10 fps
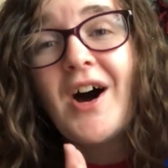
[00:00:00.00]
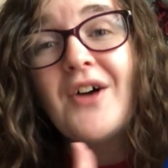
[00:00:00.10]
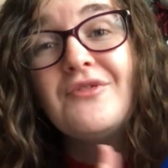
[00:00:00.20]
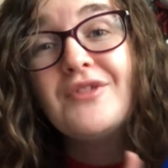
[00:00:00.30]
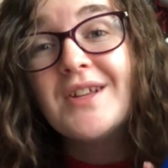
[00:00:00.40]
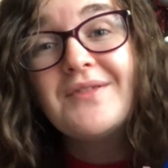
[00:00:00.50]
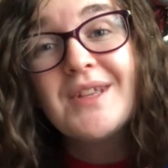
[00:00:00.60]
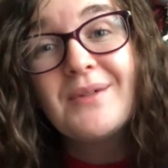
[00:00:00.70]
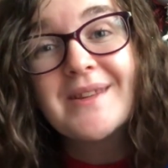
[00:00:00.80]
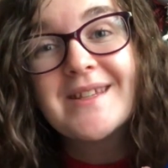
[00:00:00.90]
I really,
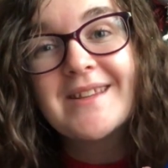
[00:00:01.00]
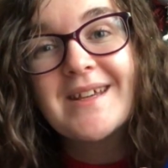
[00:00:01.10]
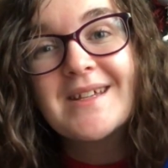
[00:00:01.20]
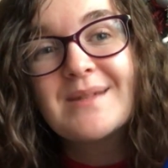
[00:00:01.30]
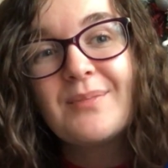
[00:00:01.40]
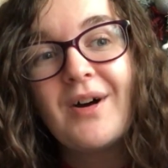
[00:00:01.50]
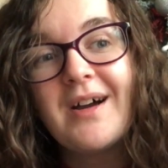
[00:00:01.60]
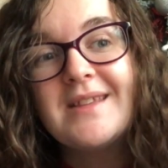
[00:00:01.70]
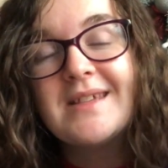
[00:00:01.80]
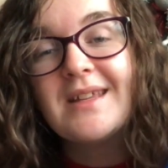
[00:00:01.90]
really wanted this, but
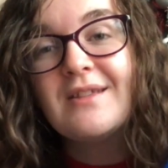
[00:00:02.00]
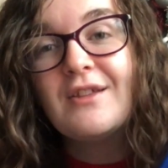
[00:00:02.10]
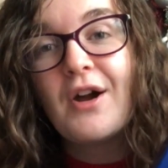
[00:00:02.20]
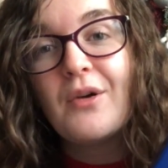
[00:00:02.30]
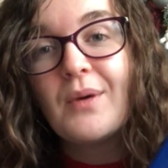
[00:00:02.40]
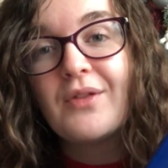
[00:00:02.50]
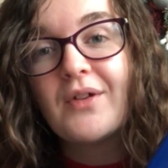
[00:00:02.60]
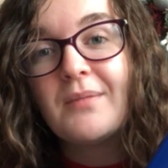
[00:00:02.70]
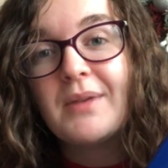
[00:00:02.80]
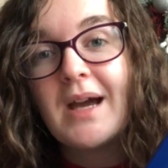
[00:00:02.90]
I didn't know
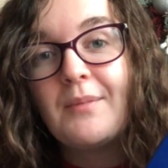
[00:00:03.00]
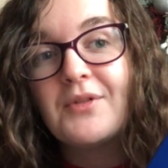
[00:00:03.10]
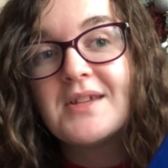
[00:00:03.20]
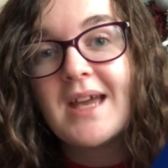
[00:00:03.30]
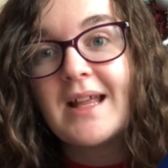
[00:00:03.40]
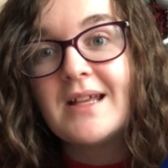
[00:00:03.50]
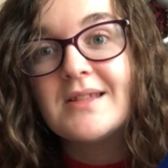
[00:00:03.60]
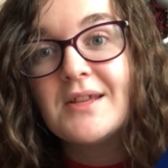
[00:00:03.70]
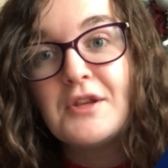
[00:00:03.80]
whether I'd be able to get it to